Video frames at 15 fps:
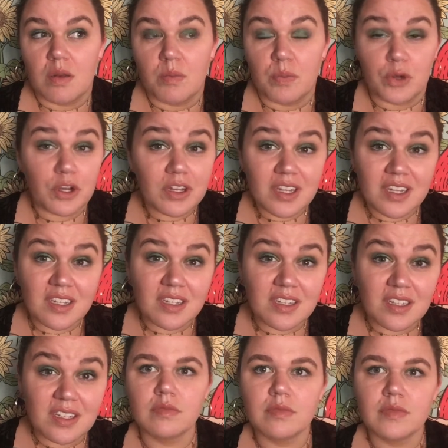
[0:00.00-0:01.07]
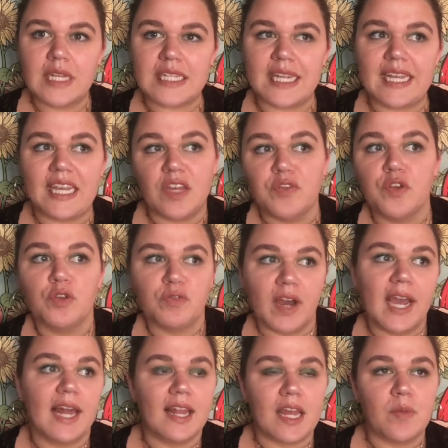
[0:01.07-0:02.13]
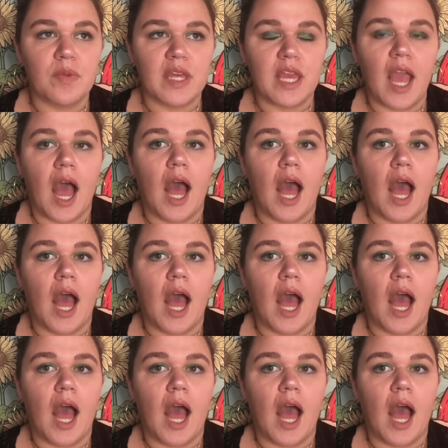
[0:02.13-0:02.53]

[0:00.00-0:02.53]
book. Like, if you violate me,